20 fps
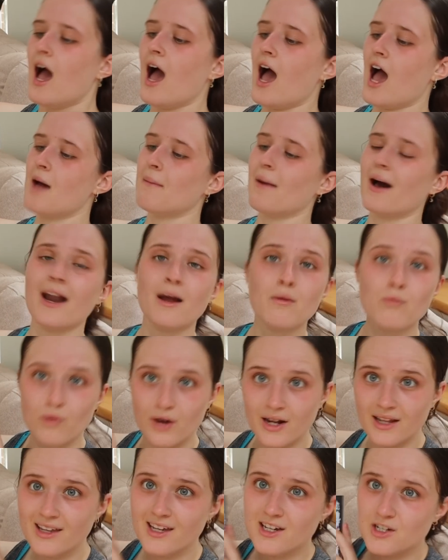Um, and I'm
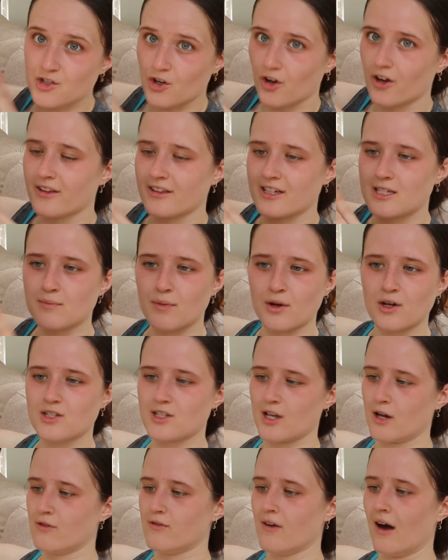really enjoying this book
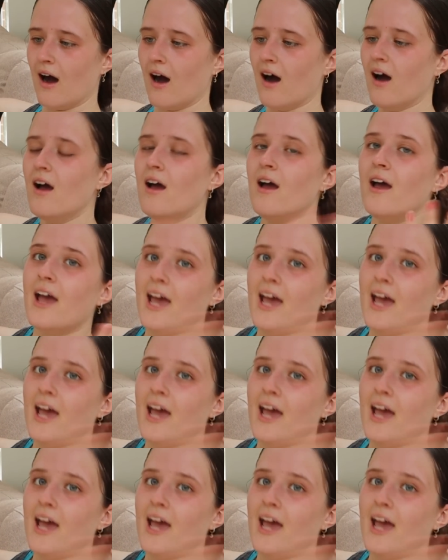so far.